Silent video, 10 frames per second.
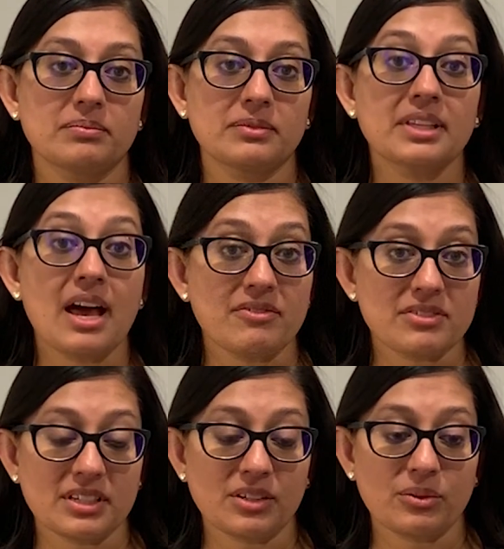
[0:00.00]
left.
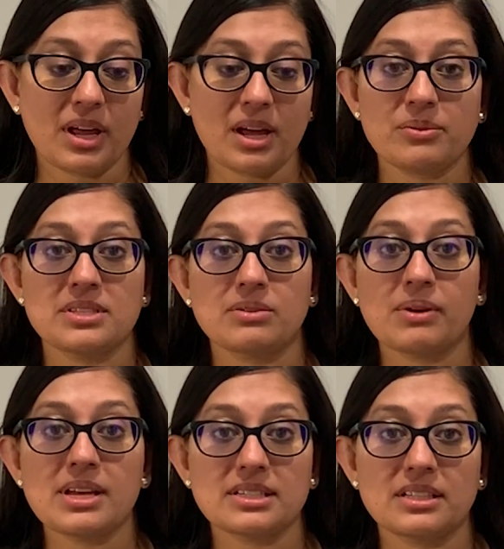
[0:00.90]
When I was a
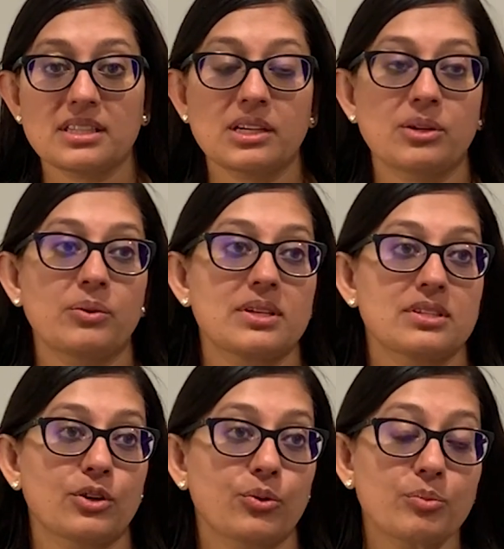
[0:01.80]
resident, there was
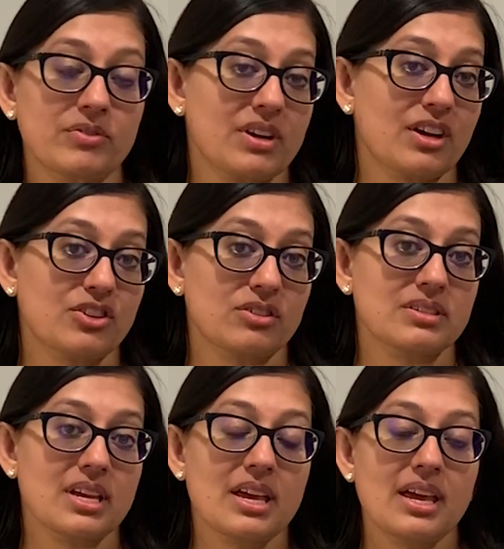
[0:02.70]
a group of
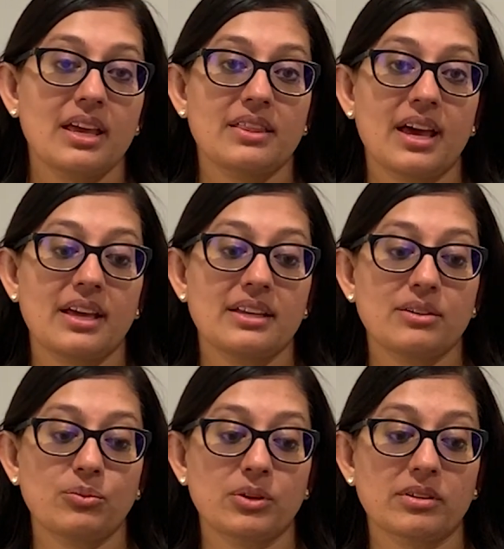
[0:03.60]
doctors that
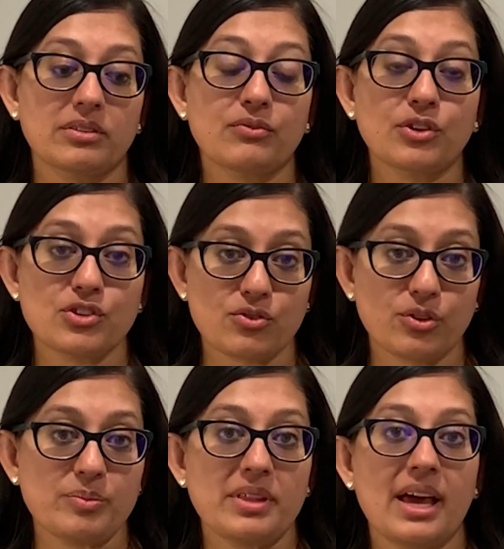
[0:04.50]
were the first
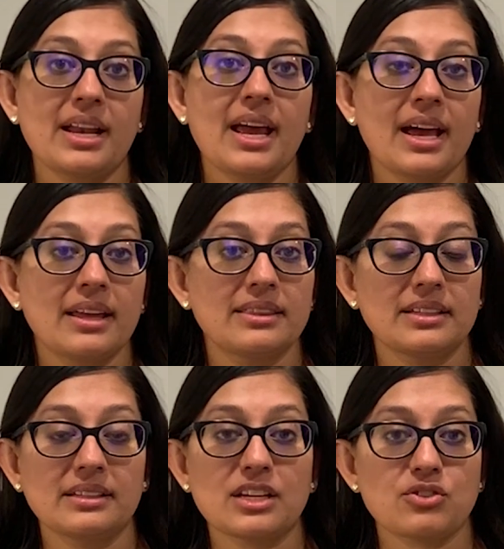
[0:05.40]
group that had the
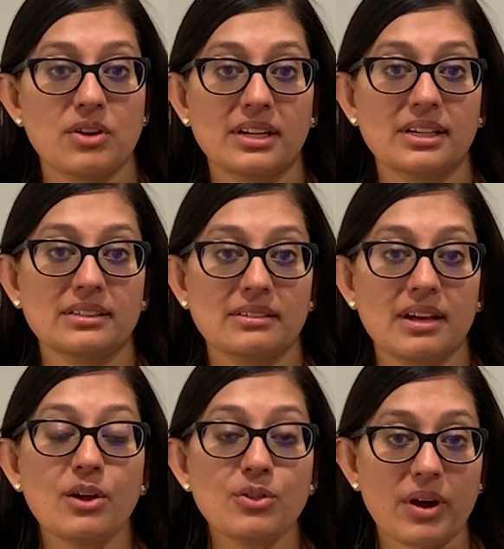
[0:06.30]
electronic
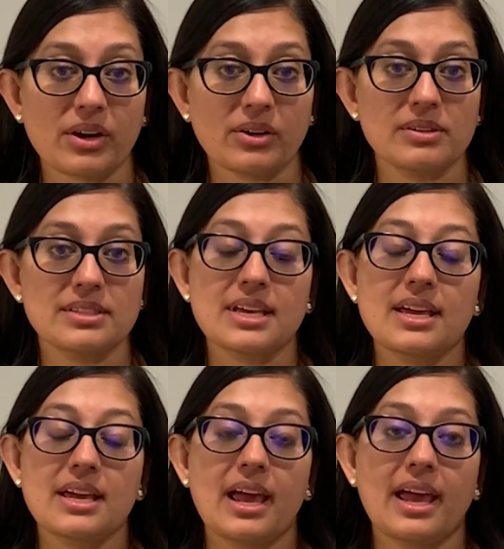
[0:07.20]
health records,
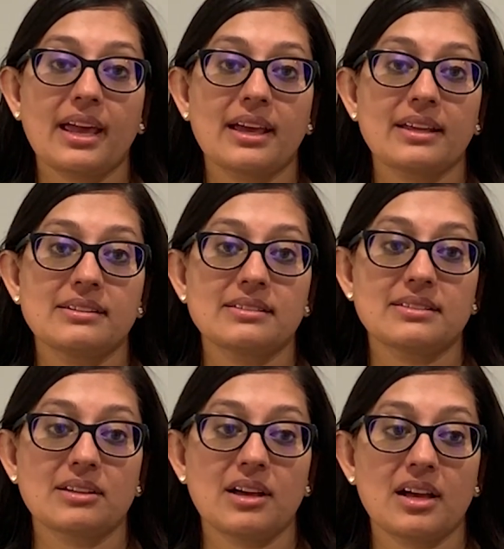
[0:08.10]
and
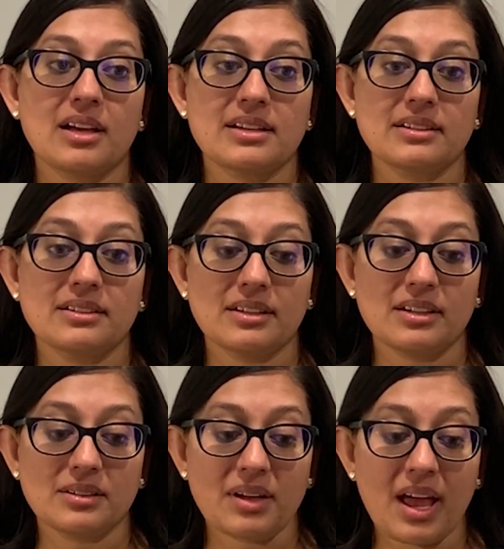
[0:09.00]

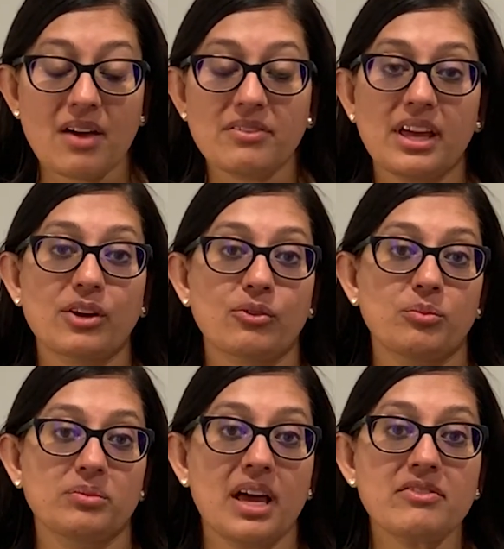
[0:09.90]
half of that
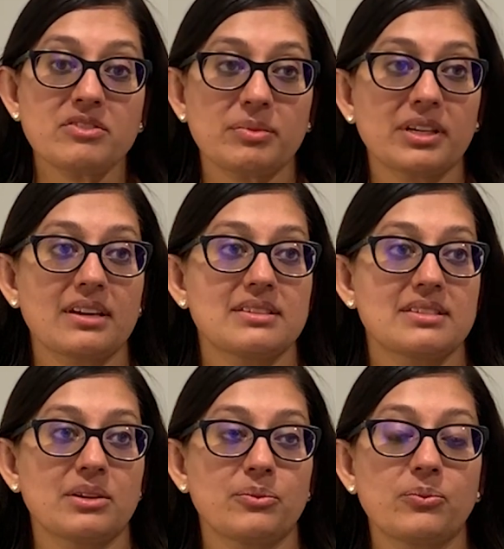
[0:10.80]
group left because
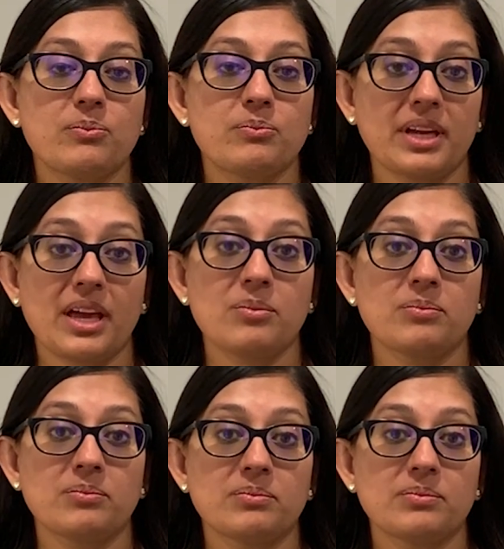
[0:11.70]
it became